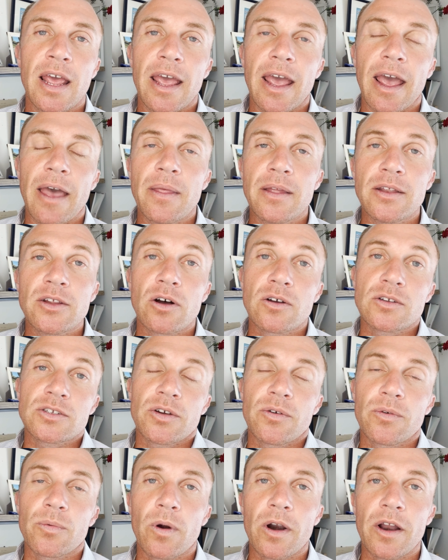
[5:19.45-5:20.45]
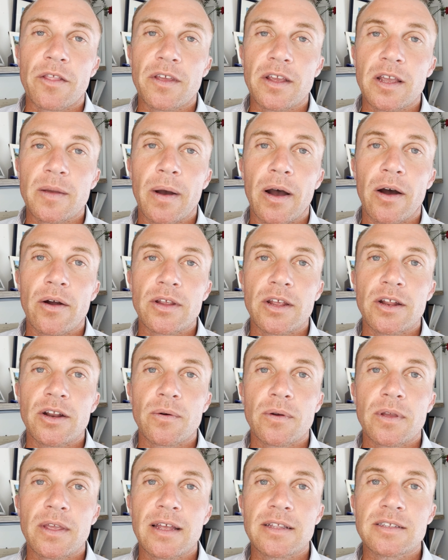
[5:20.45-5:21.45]
And then you also want to think about,
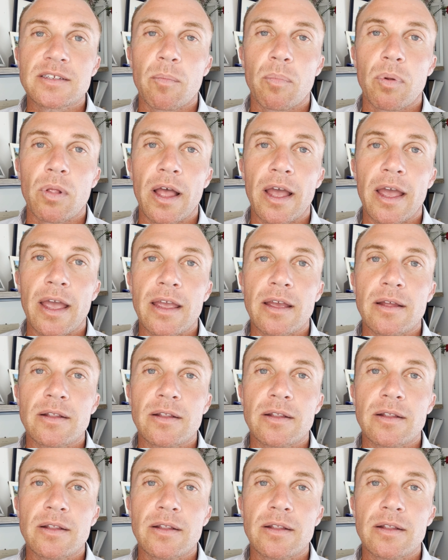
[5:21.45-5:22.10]
kids at play.